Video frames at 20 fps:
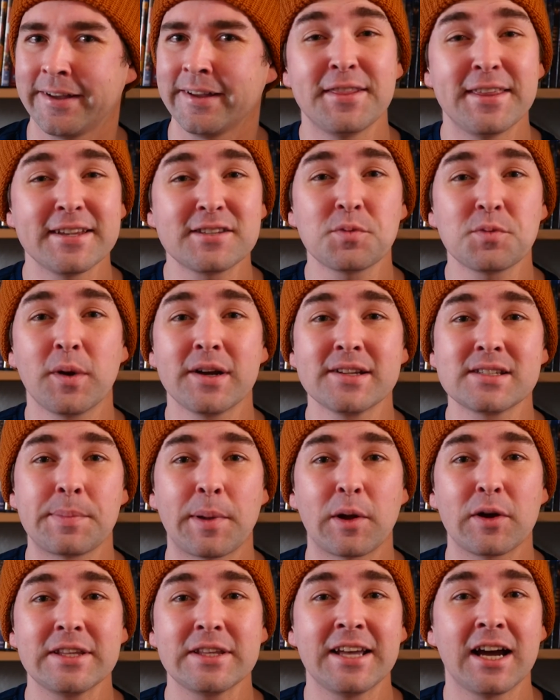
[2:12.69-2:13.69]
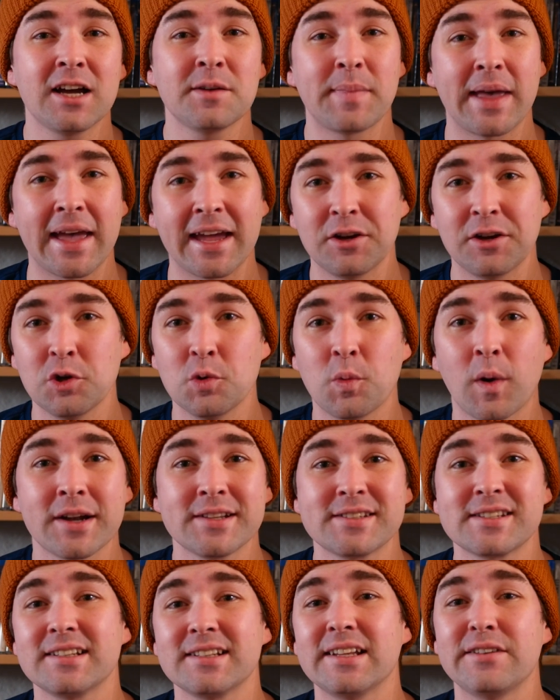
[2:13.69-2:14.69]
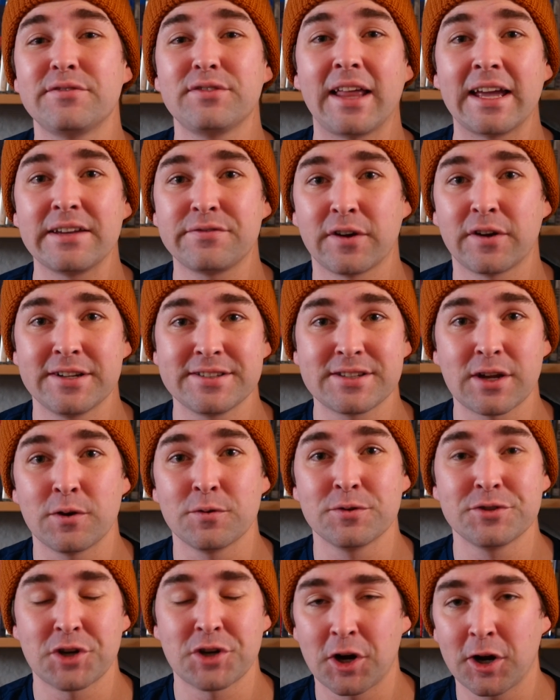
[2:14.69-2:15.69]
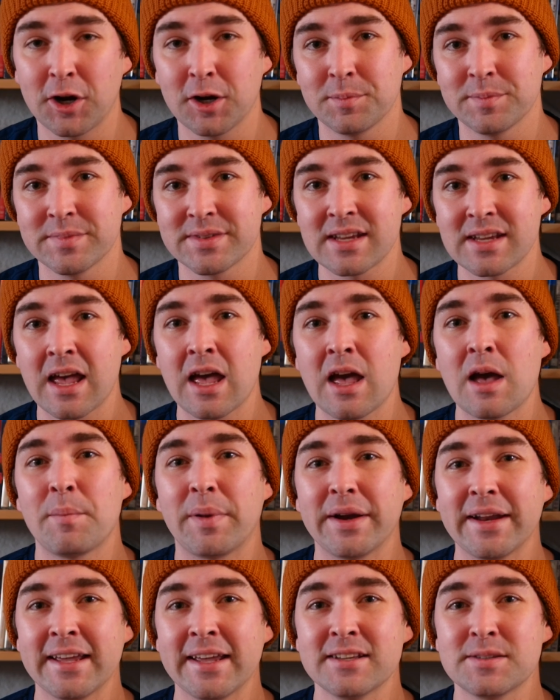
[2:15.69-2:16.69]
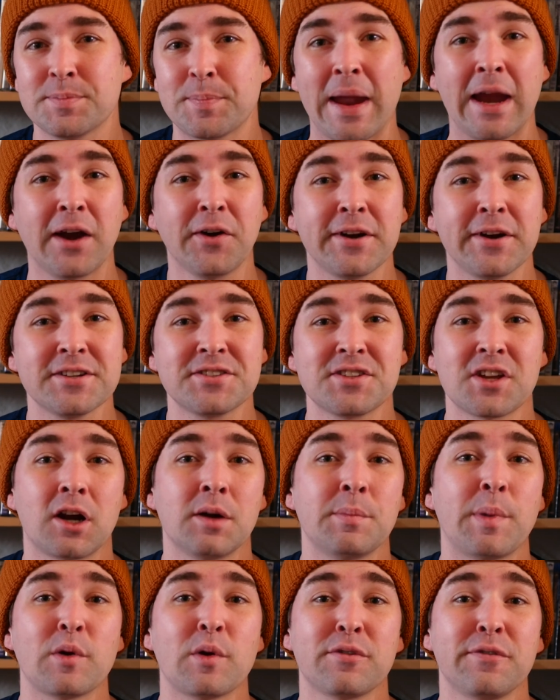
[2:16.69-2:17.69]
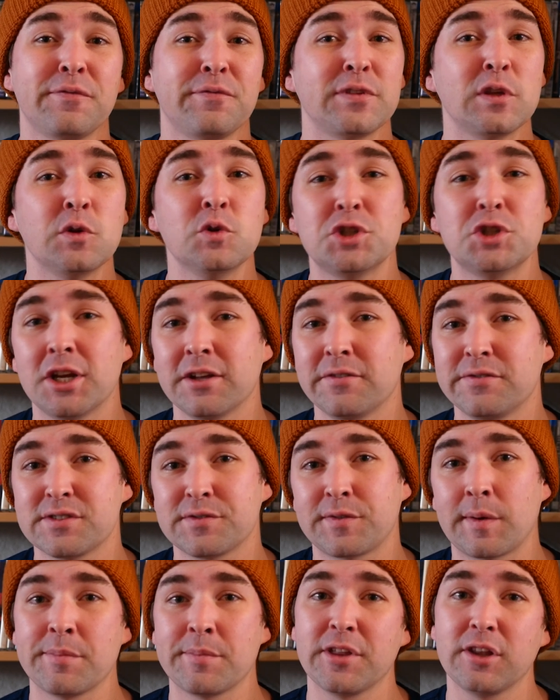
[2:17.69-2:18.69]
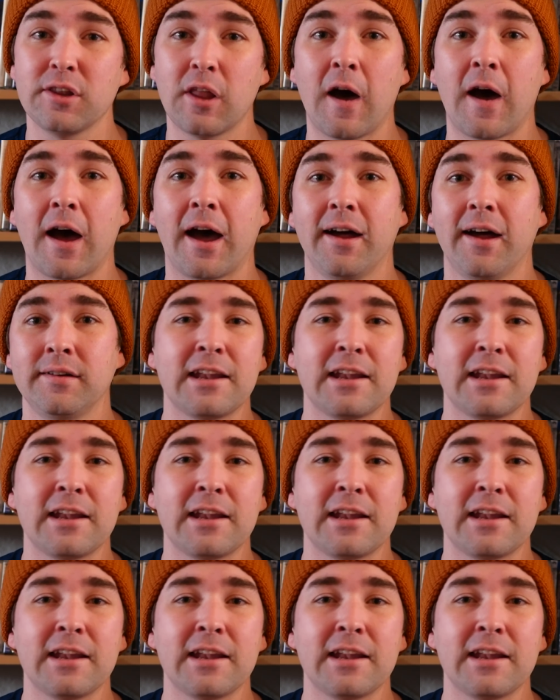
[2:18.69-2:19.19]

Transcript: This one is about a young man who wants to live life on his own terms, but his parents are both fugitives from the law.